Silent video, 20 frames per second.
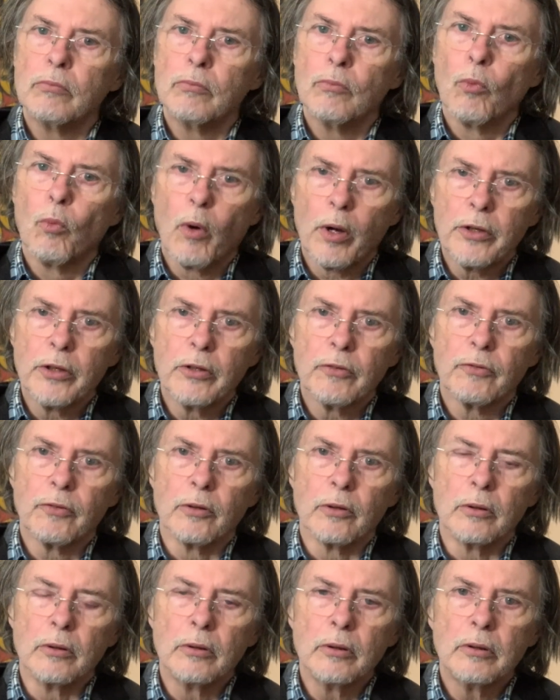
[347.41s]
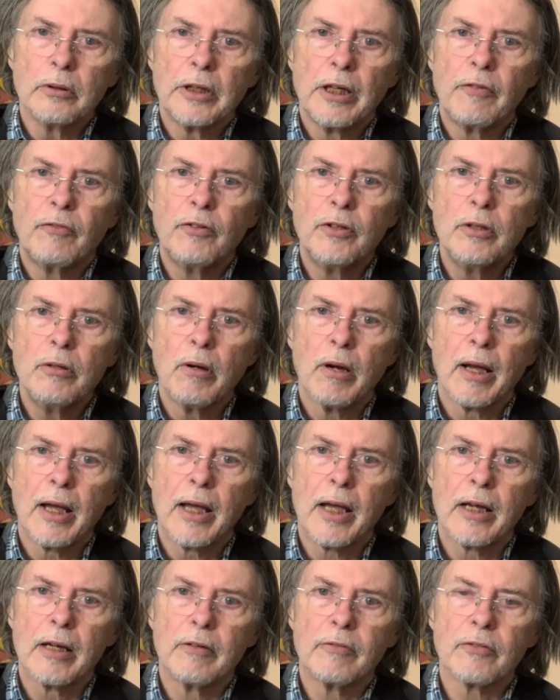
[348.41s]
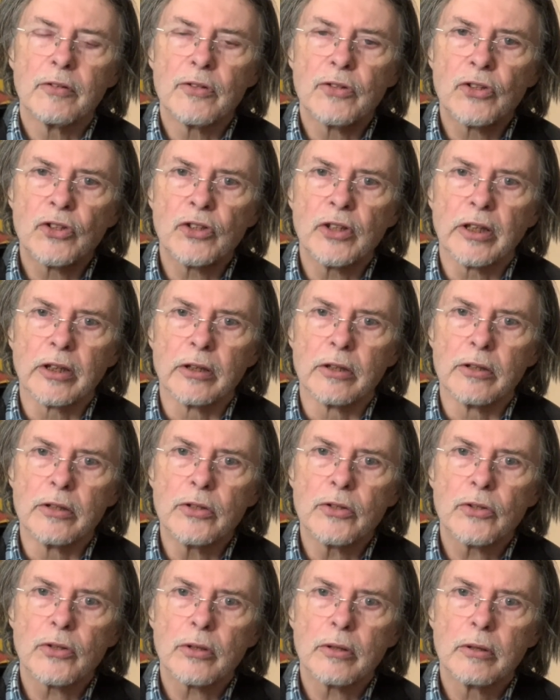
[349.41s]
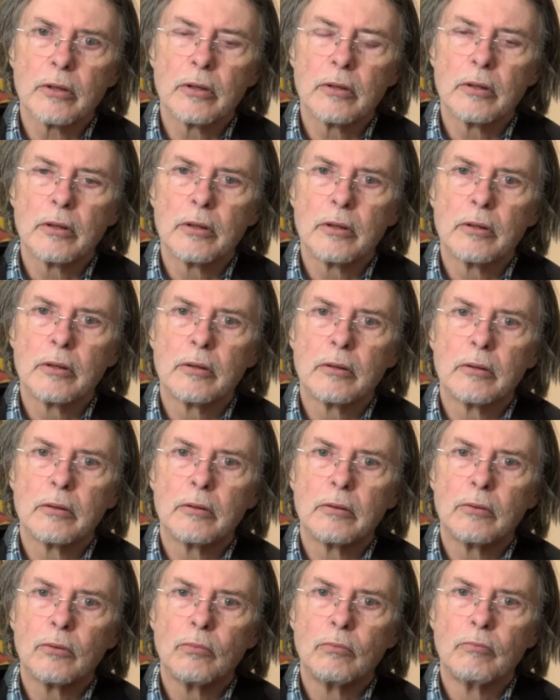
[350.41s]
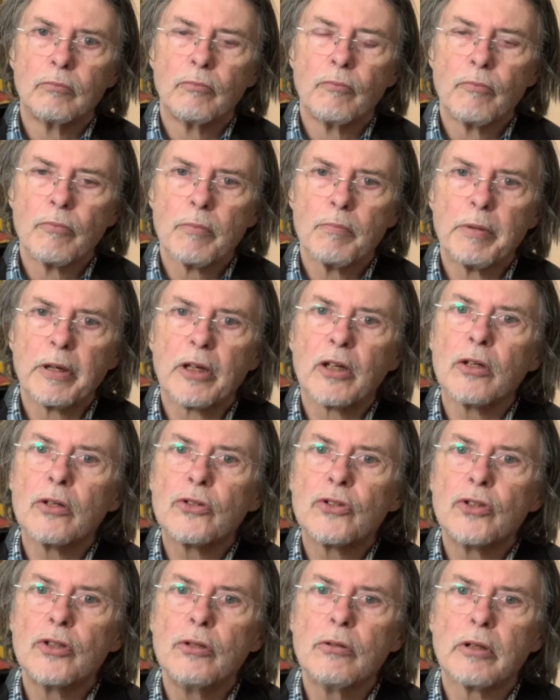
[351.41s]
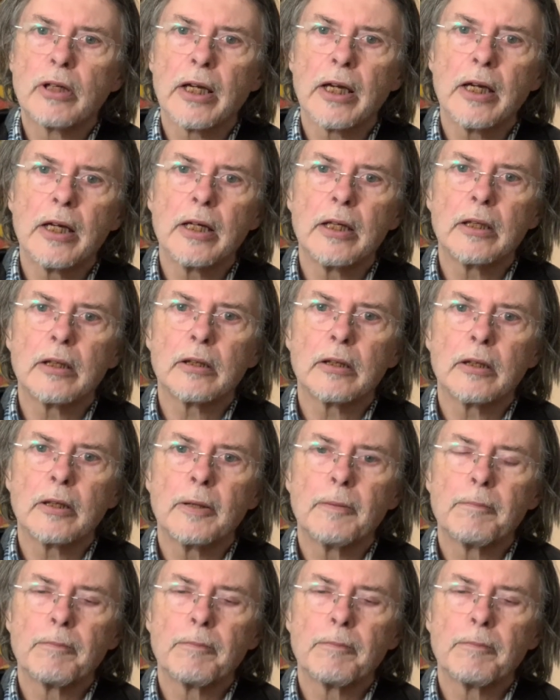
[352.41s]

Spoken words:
wonderful if you have singers, because you can,